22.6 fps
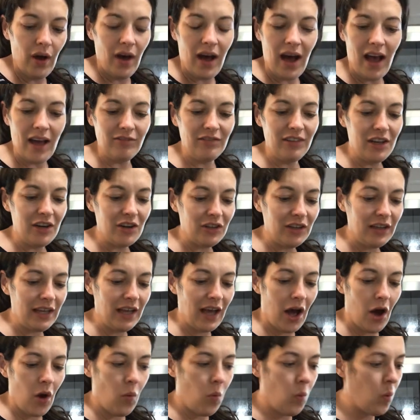I've literally
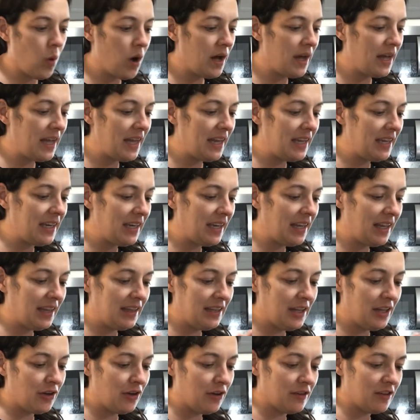got one
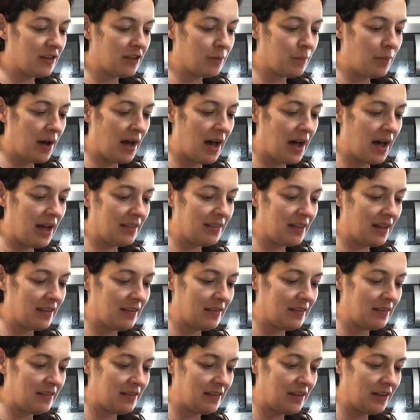little spot that's
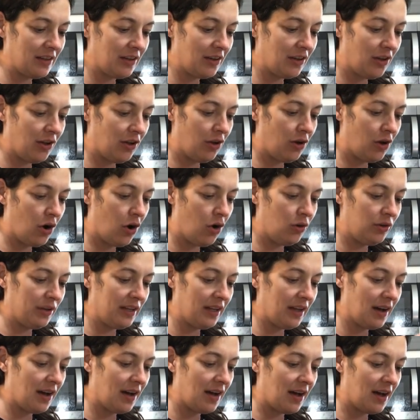still
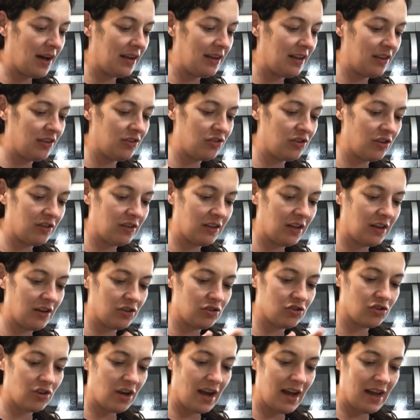holding on. It's just gonna
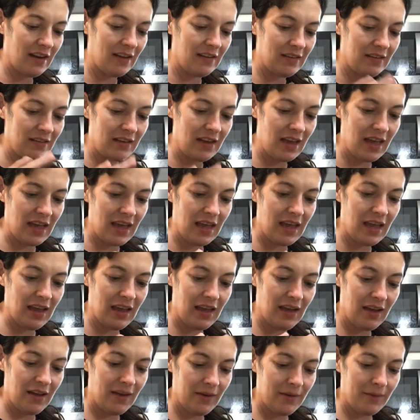try to stay
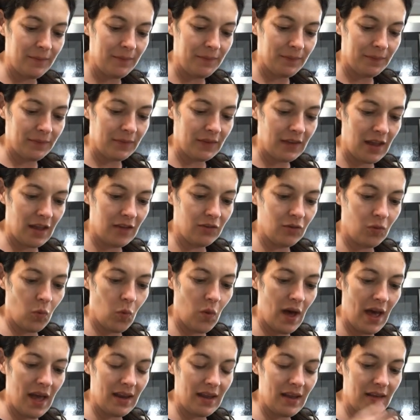as
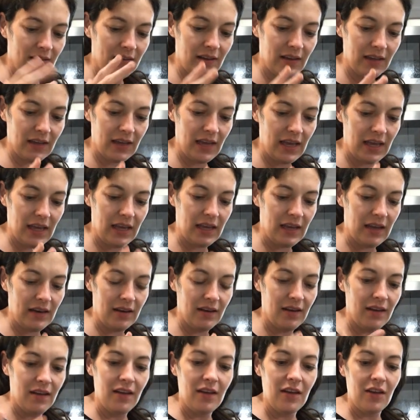wet as it can.
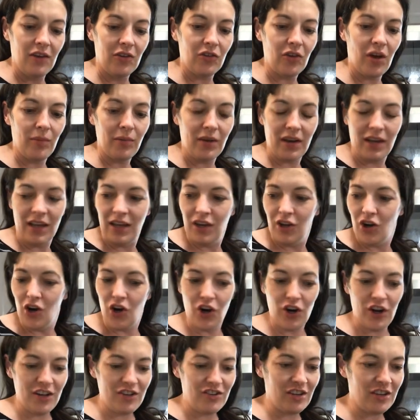So I'm gonna
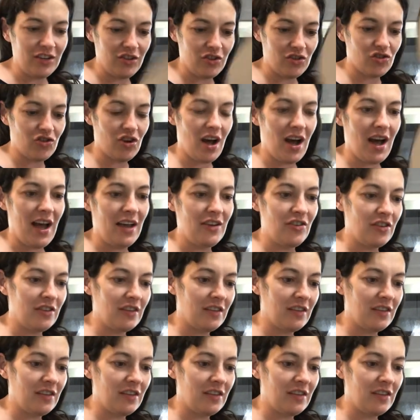encourage it to dry just a